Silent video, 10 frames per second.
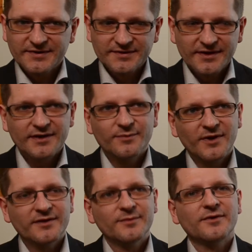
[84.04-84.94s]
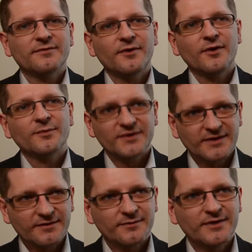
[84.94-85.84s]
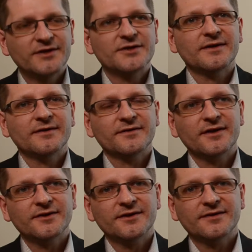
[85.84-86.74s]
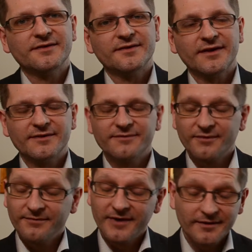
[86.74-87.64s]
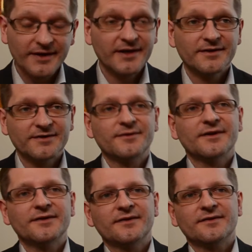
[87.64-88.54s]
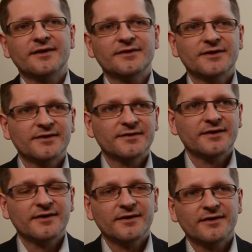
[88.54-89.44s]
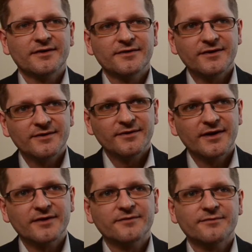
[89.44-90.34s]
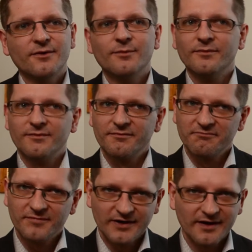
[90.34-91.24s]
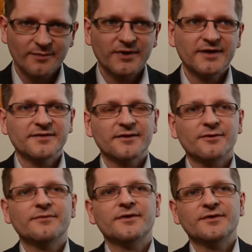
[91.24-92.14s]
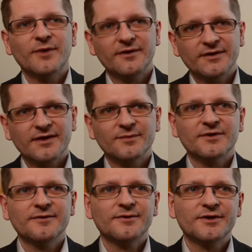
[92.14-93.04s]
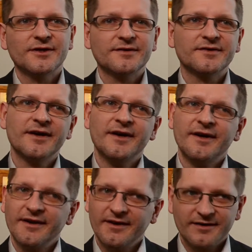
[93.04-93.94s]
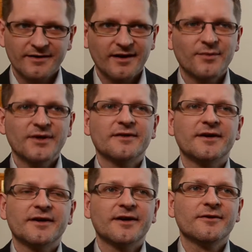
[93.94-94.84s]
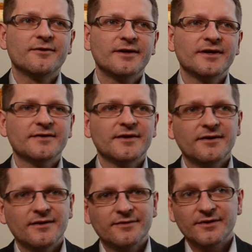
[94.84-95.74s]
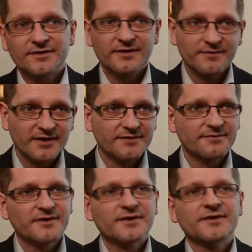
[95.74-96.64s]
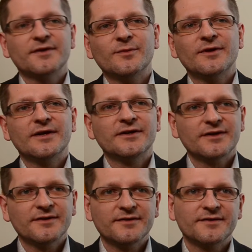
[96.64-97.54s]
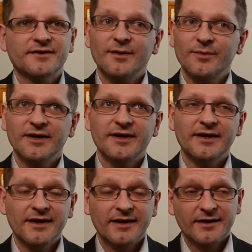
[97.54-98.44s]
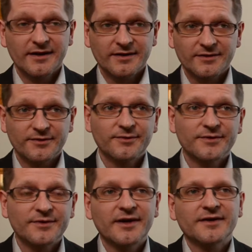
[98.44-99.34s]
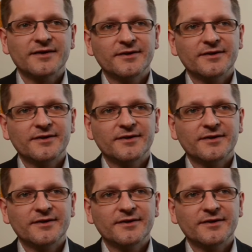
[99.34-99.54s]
studied multiple firms in the region, and from varying industries, such as CFlex from companies that offers maritime solutions, company like Algorix that delivers advanced physics simulations, company as a Toontrack that